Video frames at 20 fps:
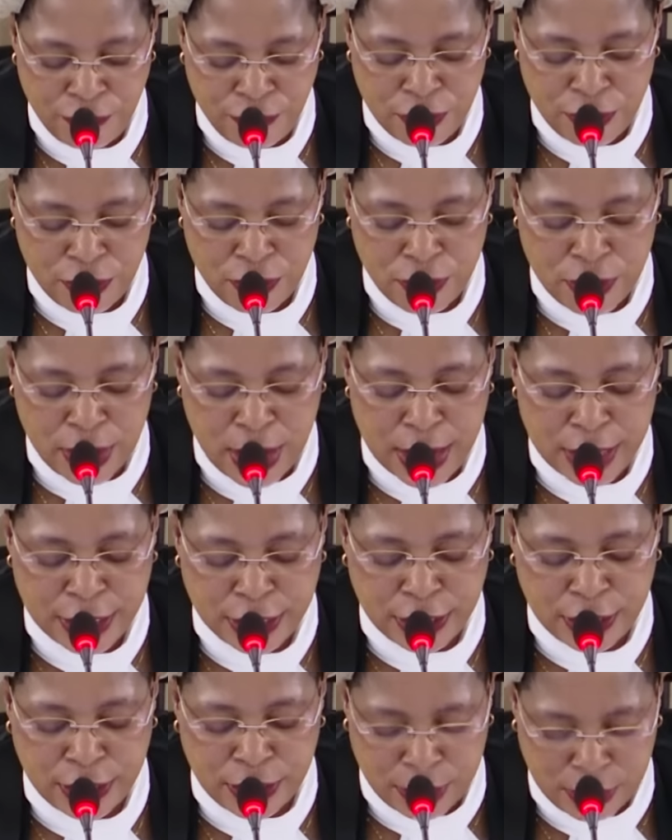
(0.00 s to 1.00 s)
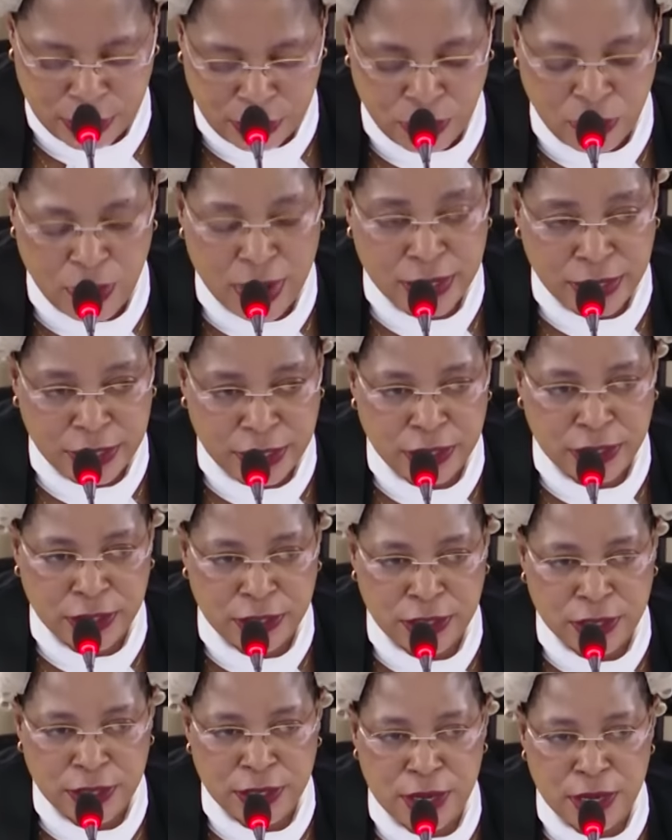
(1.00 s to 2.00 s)
If you look at what is
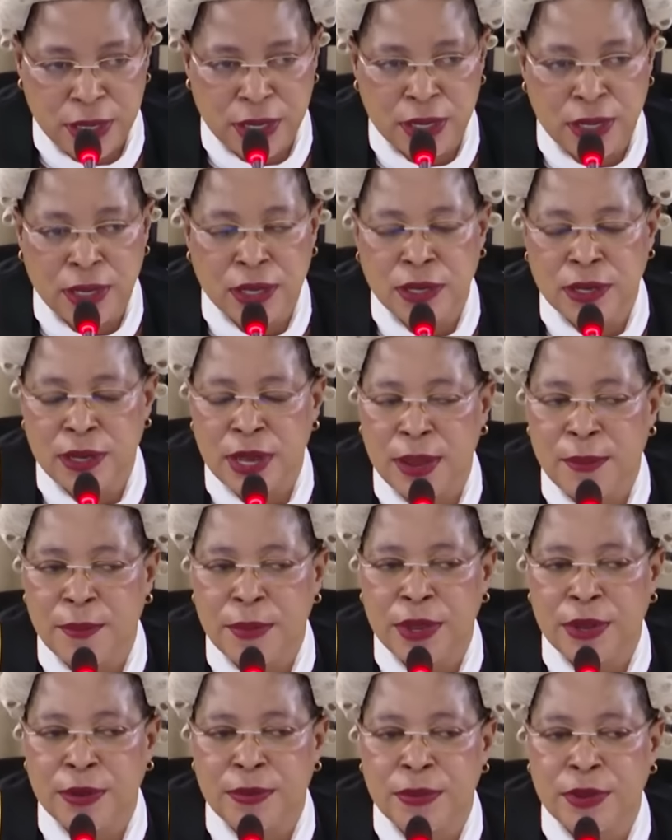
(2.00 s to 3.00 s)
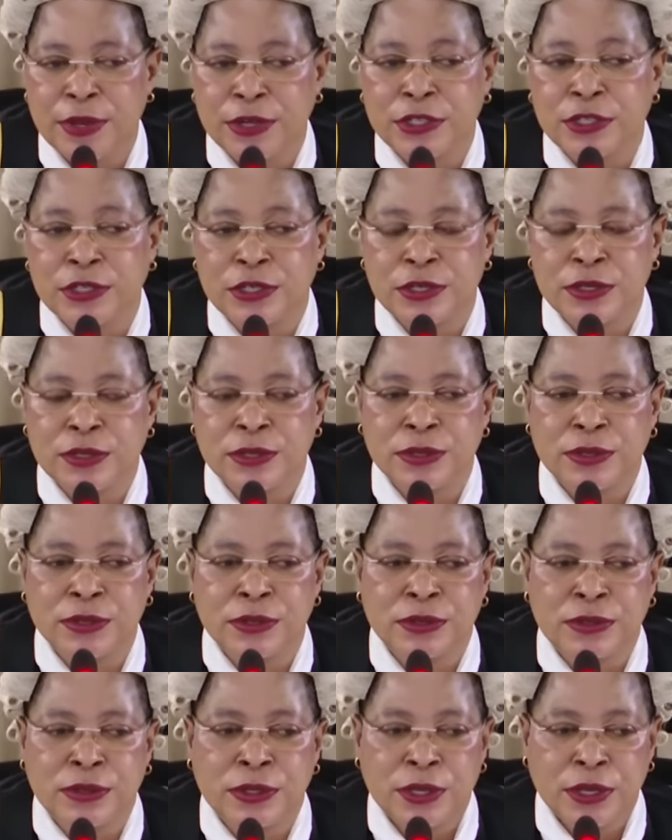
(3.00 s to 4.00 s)
in the amendment,
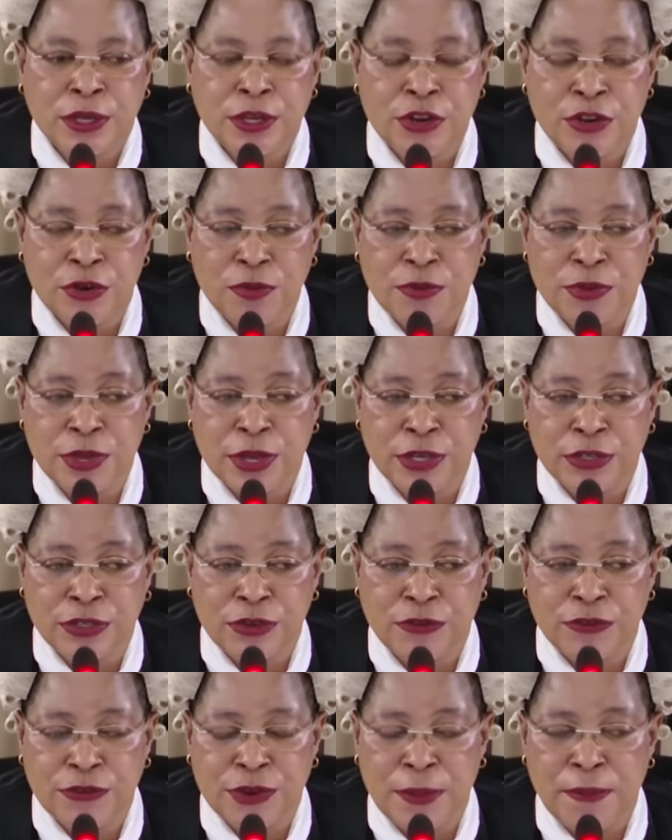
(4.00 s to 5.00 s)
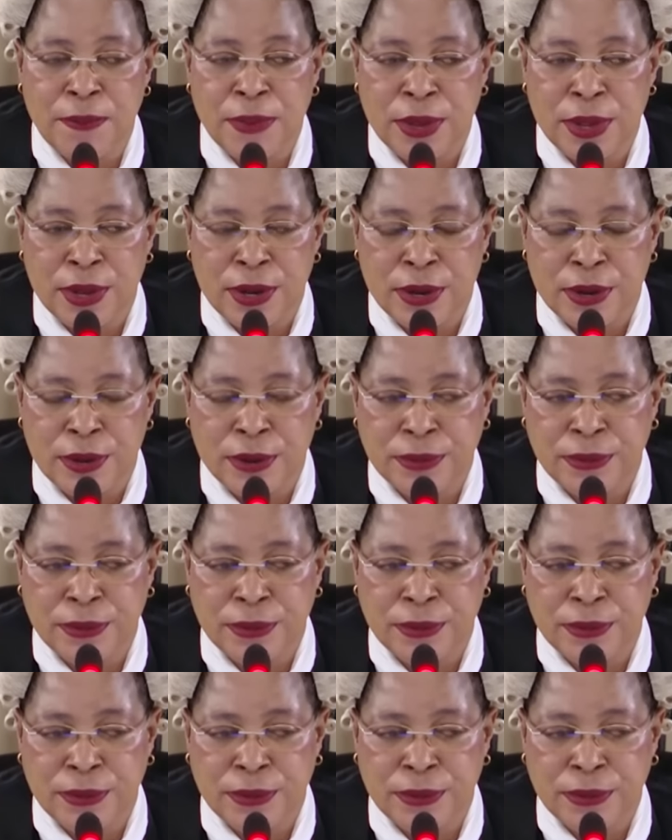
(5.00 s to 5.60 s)
the object of the bill.